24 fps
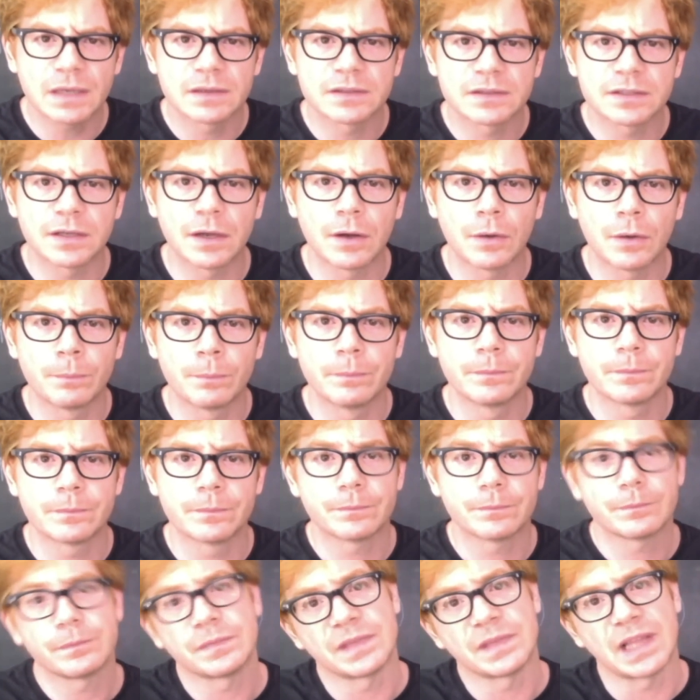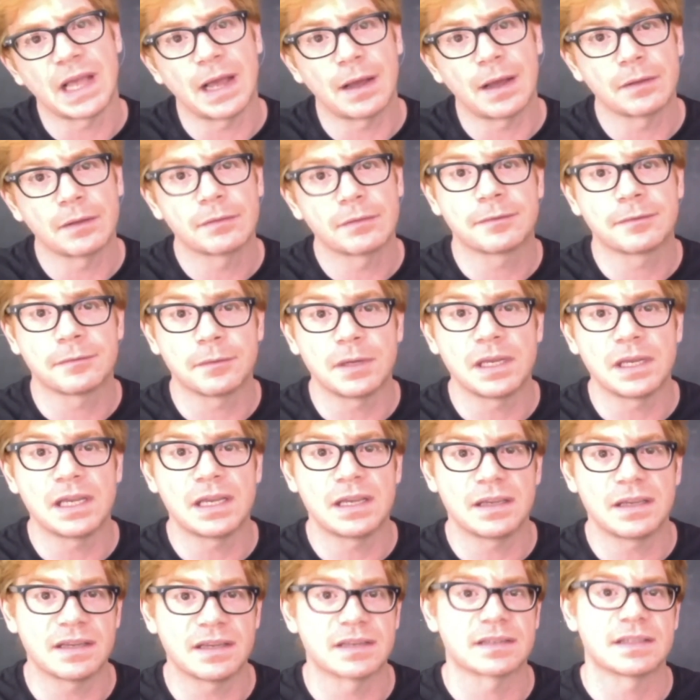So now, 3
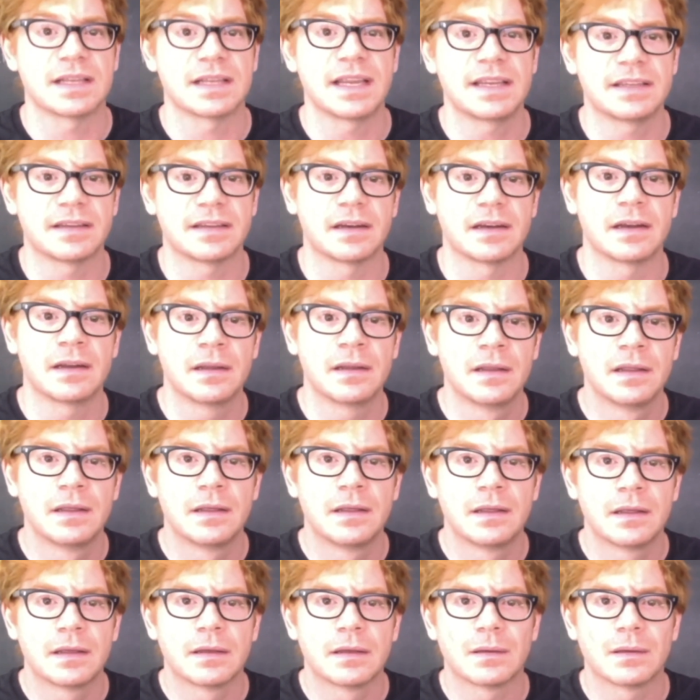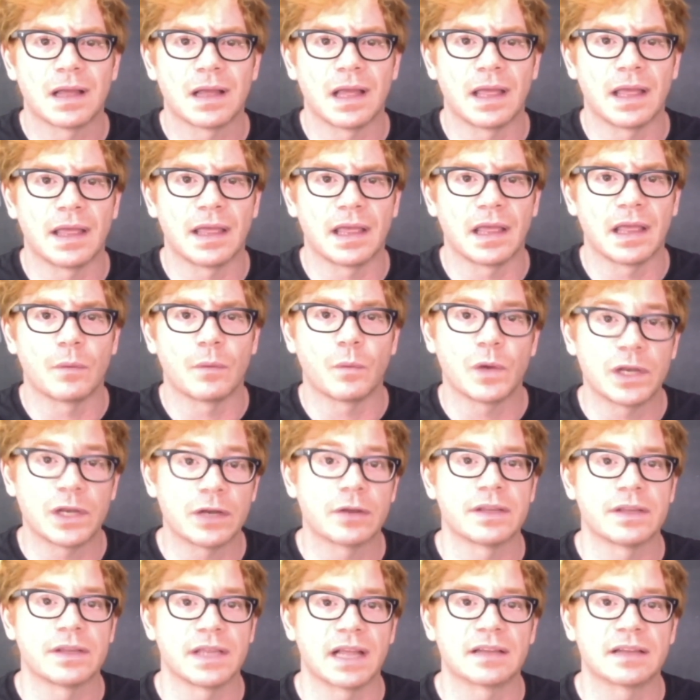years later, we
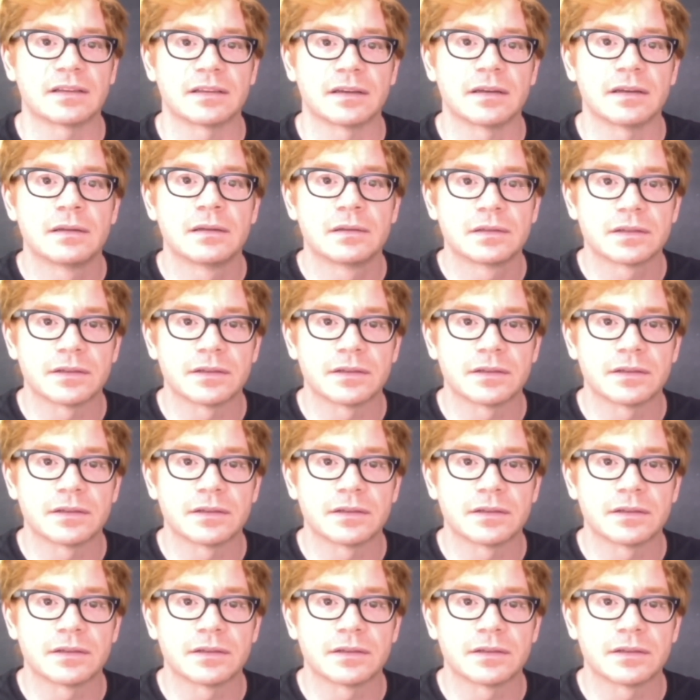know the answer.